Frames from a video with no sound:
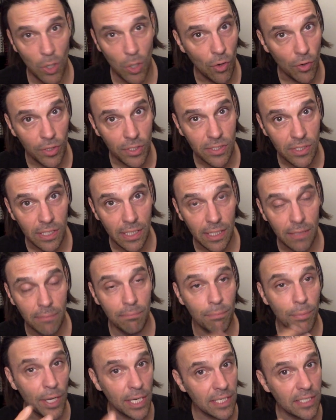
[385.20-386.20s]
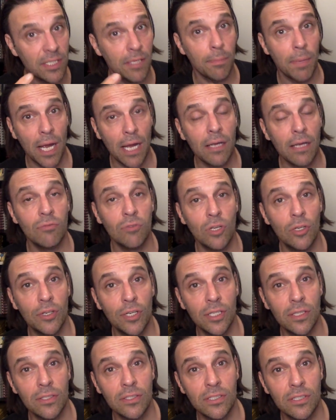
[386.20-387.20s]
honestly breaks the back of
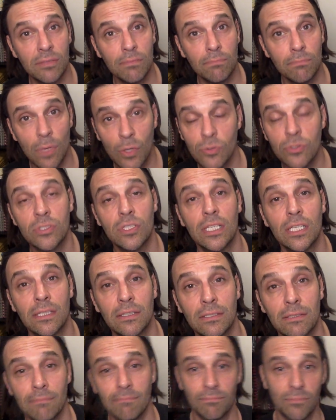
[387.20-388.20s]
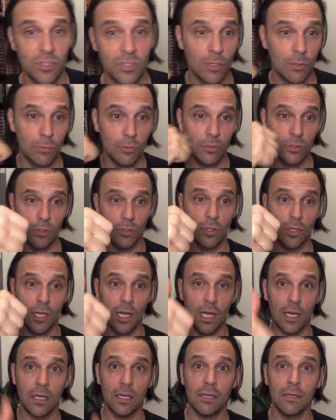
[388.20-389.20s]
learning most scenes. So good
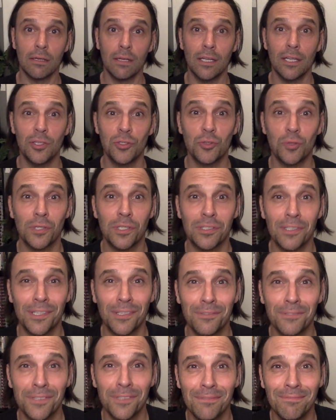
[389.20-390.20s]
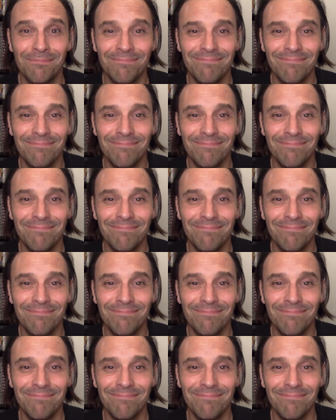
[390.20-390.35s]
luck, enjoy yourselves.